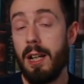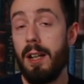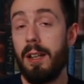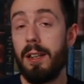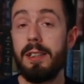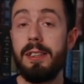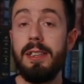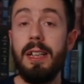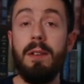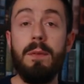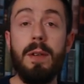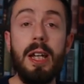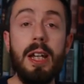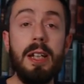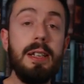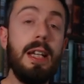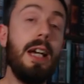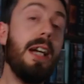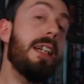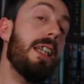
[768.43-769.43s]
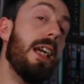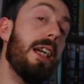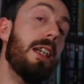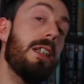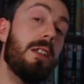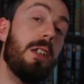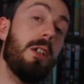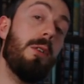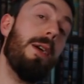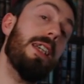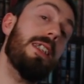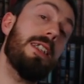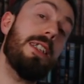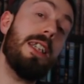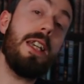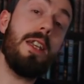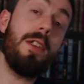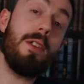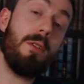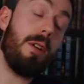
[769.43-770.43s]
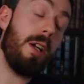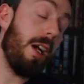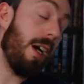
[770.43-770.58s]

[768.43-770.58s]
The T V S eight eighty-two S T three,